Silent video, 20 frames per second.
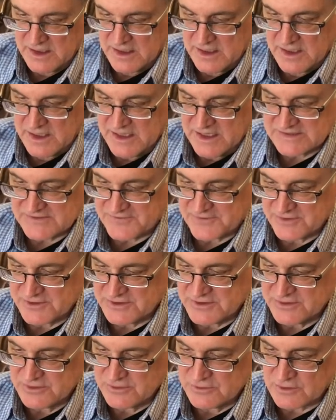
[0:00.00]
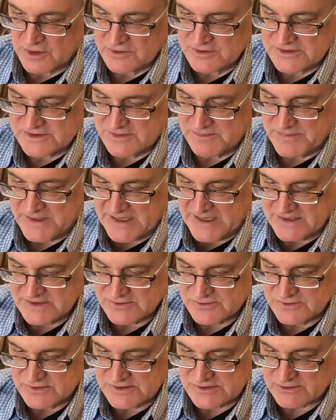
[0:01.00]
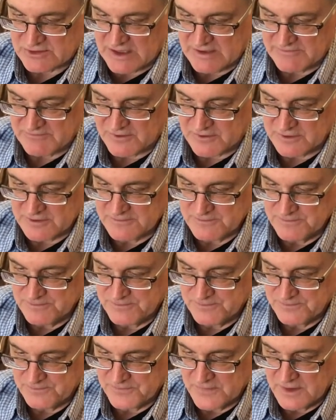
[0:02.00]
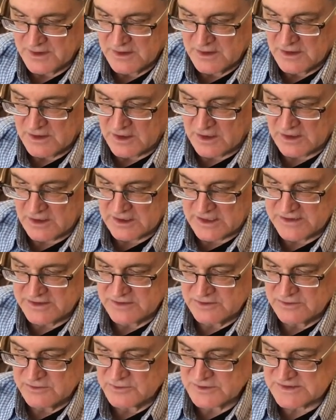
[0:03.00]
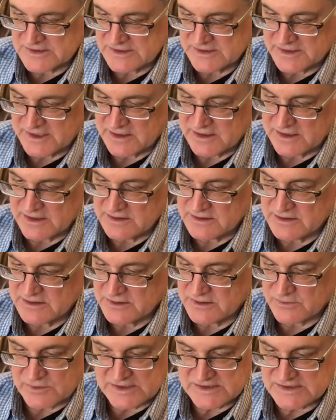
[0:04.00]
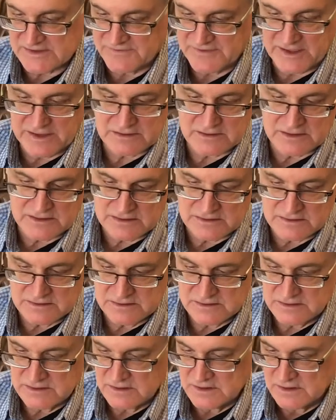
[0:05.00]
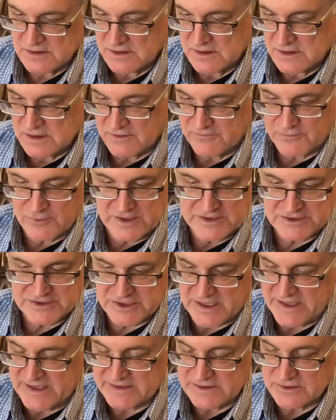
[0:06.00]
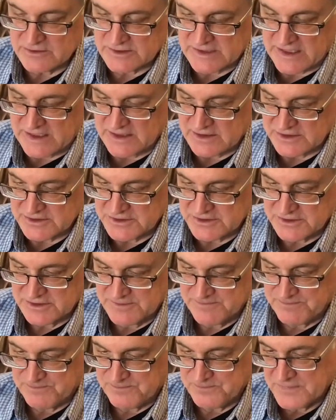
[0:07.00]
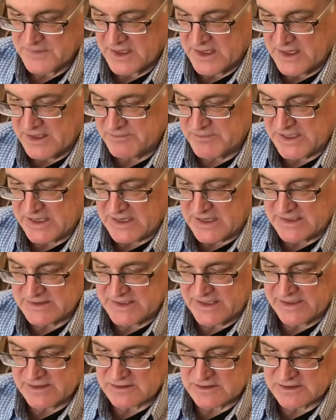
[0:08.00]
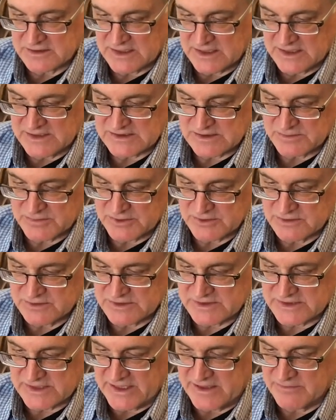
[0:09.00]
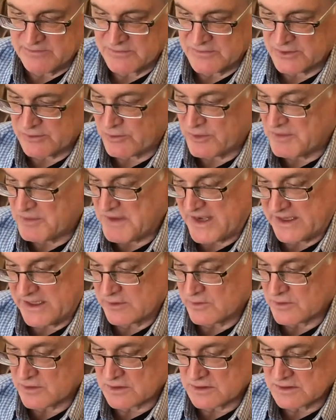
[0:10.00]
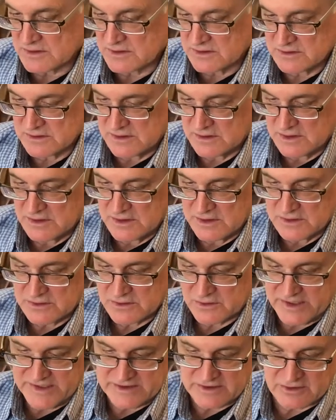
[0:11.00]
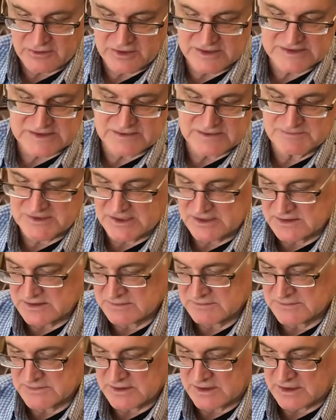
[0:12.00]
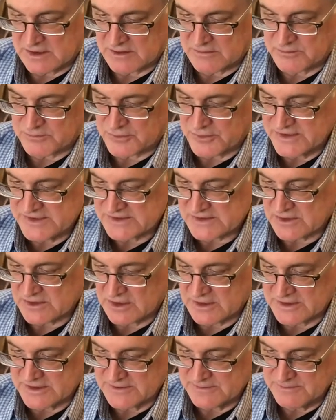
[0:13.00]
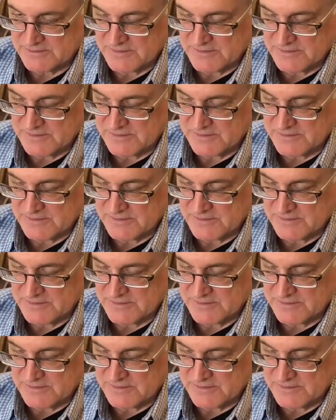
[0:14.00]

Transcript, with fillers: As for the two roads that passed through Stromford, all I knew was that they led to the rest of England, of which I had no knowledge. And beyond England, I suppose, came the remaining world, Great Christendom, our priest called it.